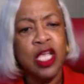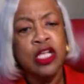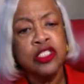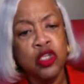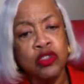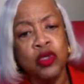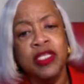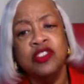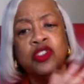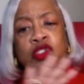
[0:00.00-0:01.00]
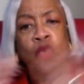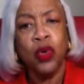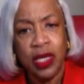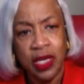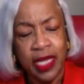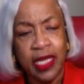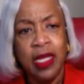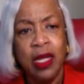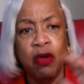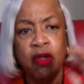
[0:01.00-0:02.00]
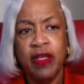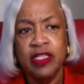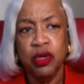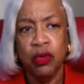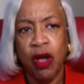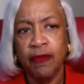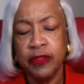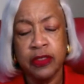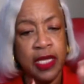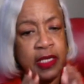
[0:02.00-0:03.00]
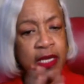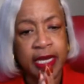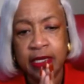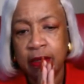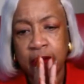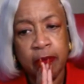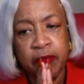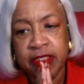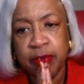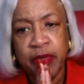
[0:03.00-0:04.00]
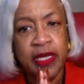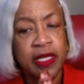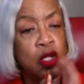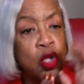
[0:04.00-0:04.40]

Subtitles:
Social historically, we've had general officers like the late Bishop Beelan,